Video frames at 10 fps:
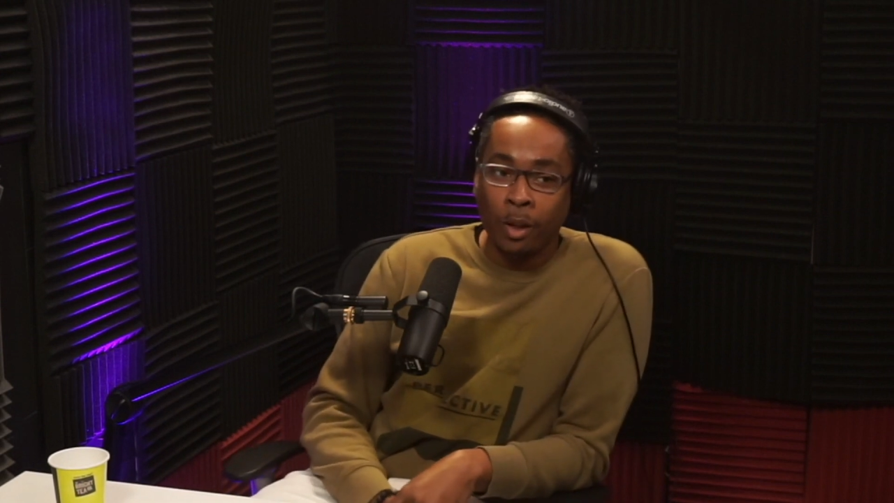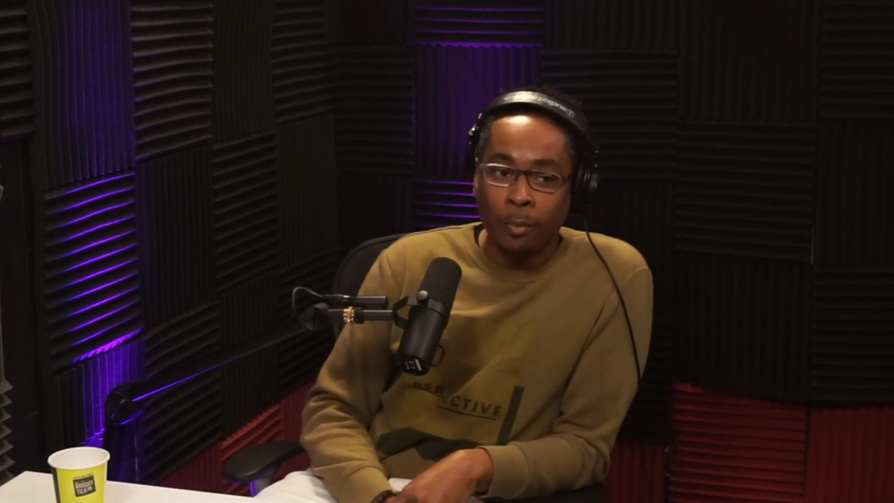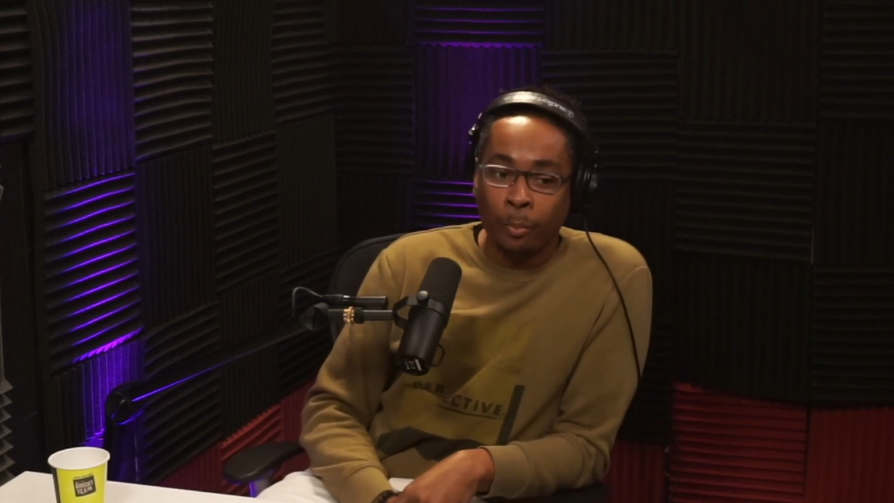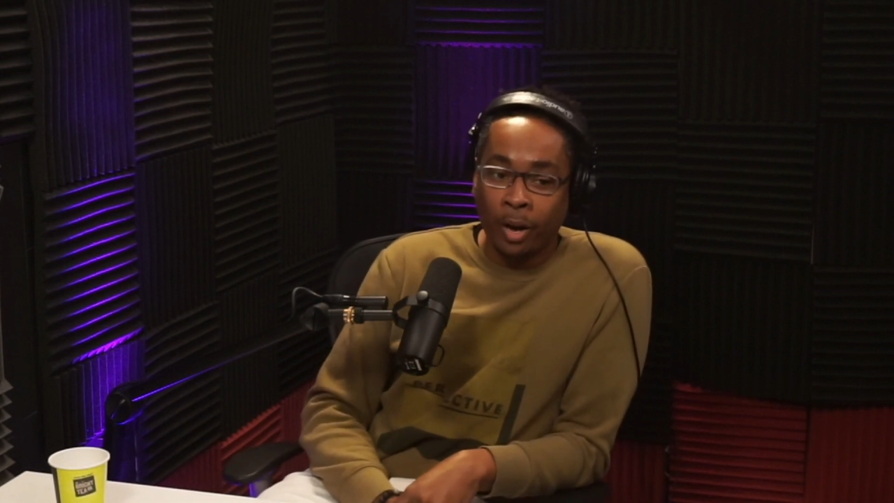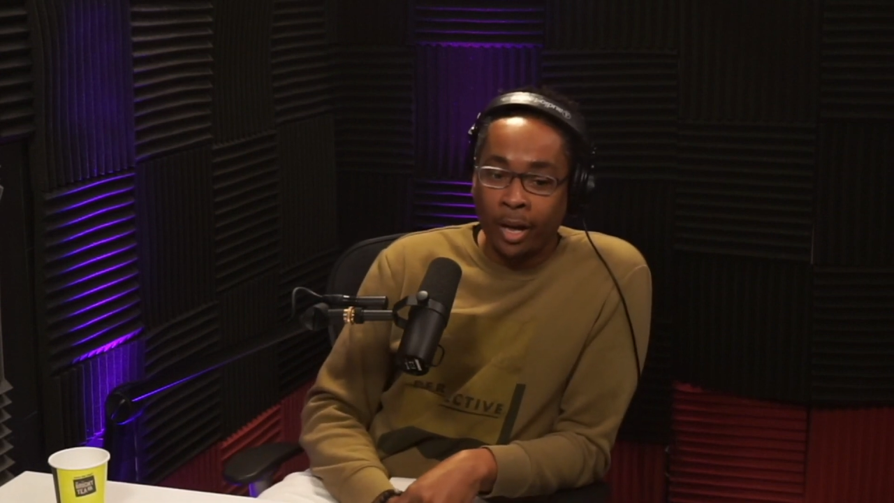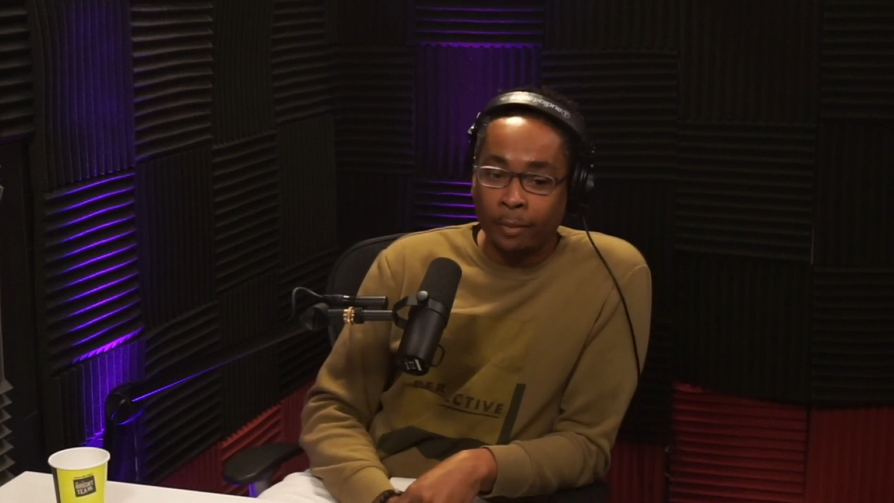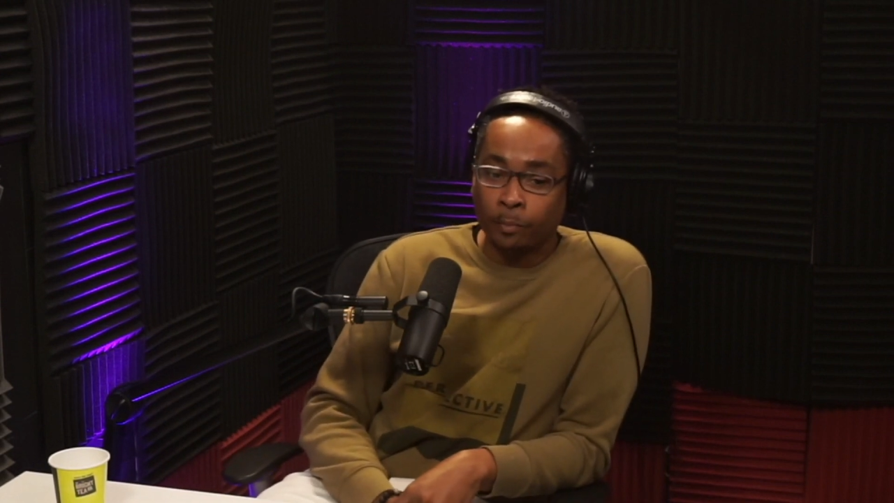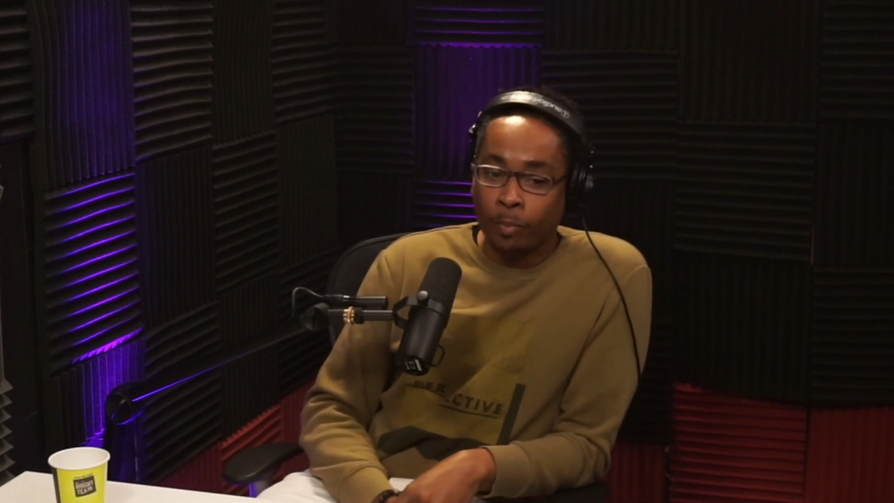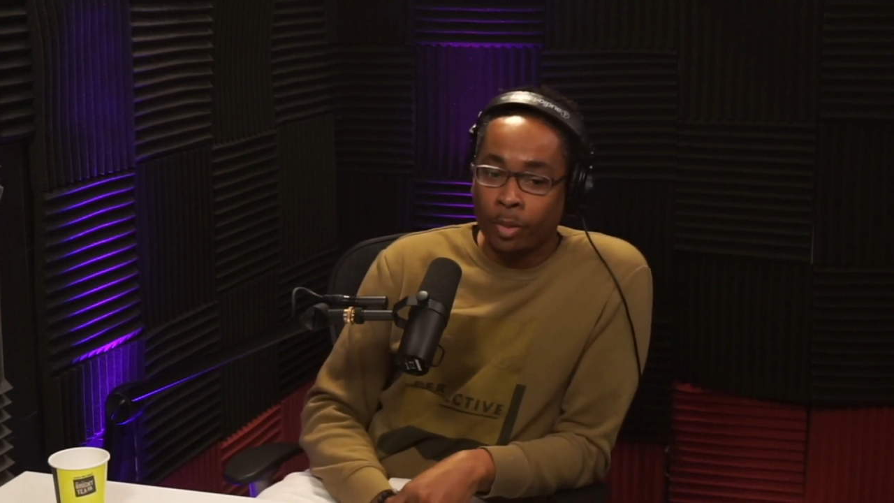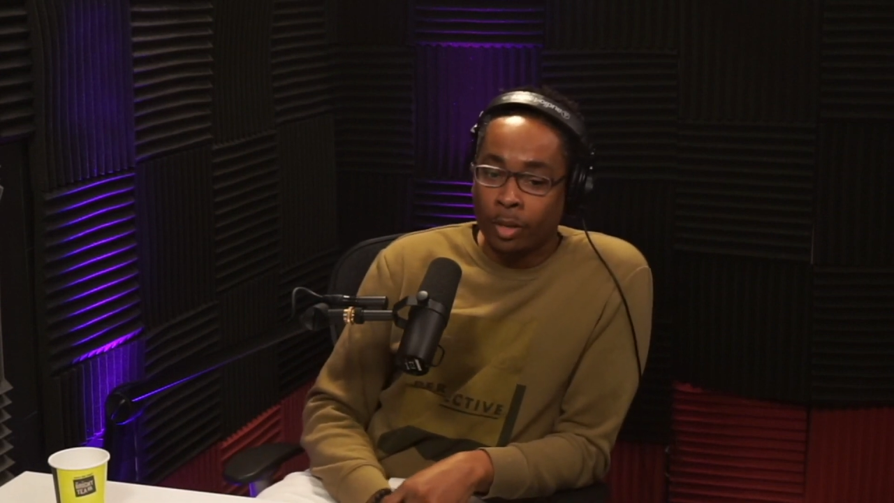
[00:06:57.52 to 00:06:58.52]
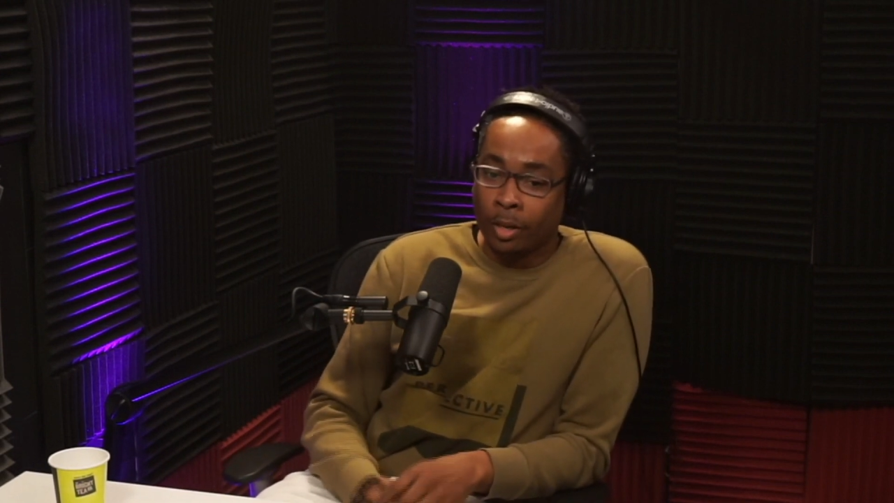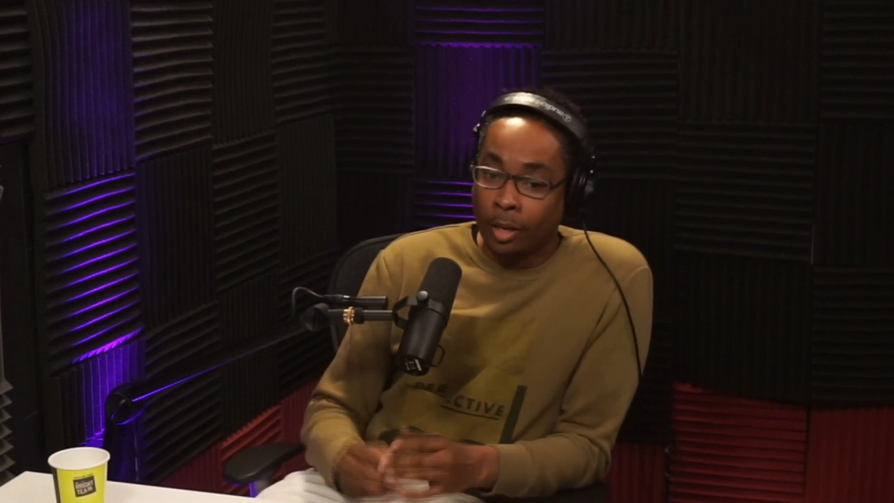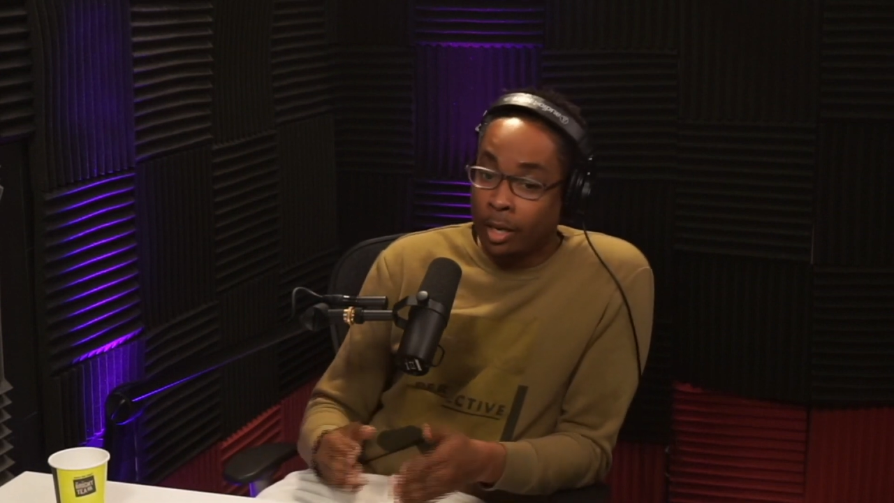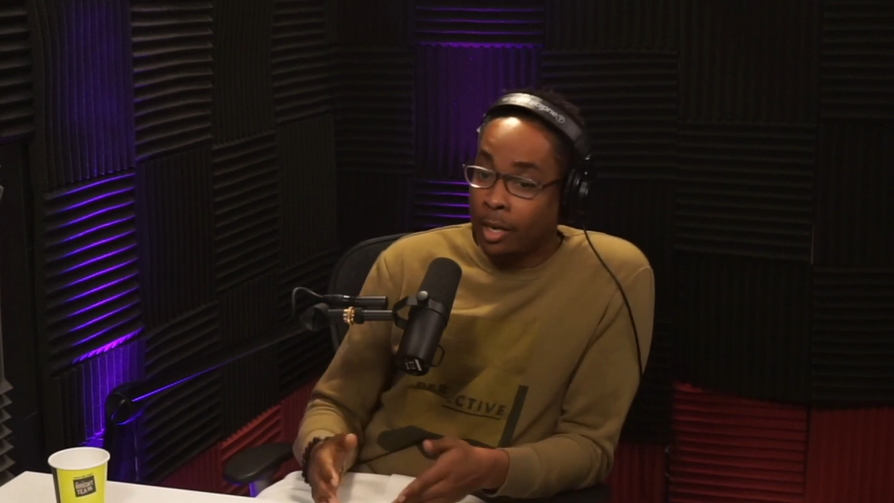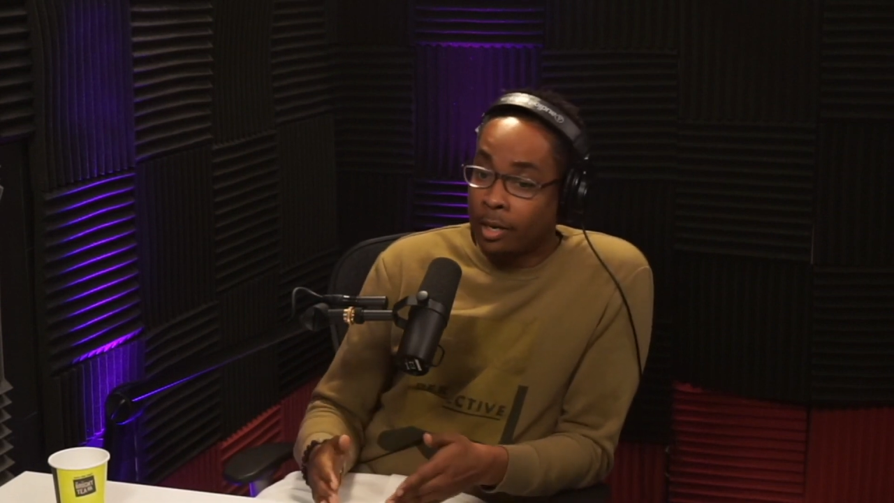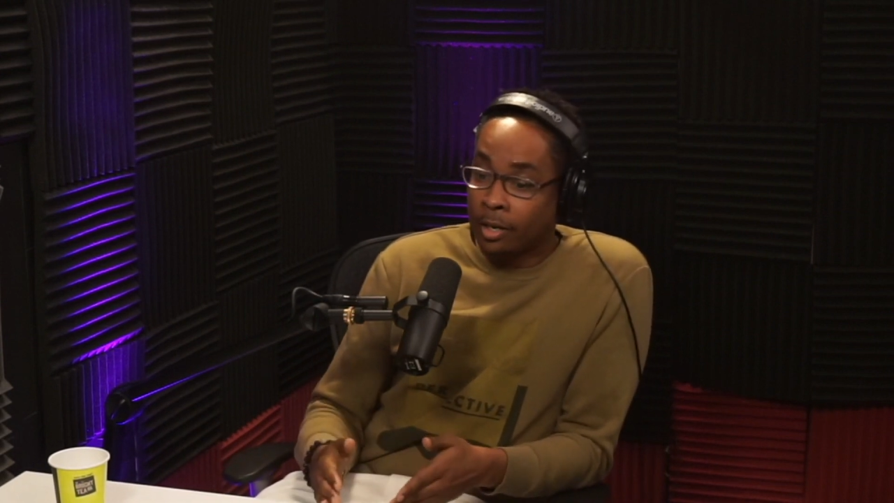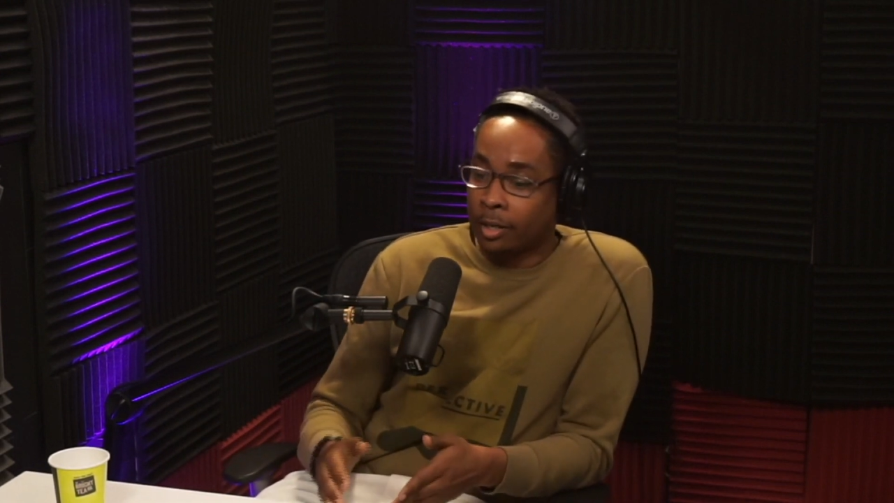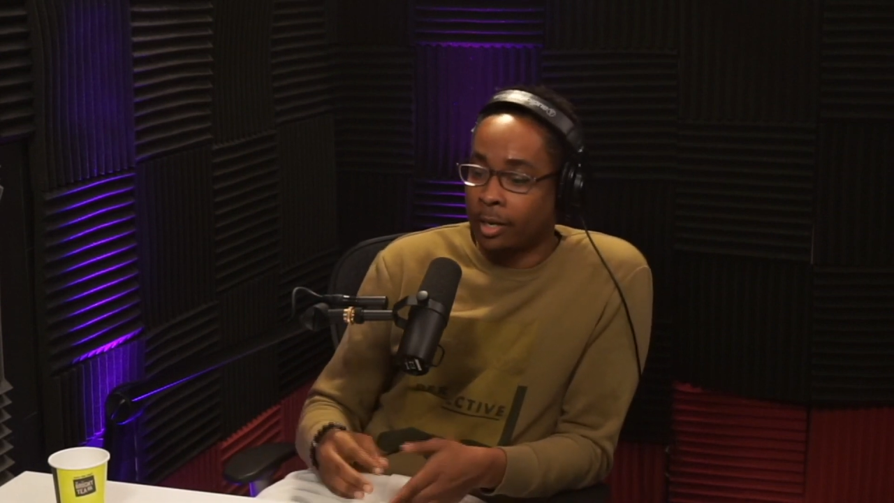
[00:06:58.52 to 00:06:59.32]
But here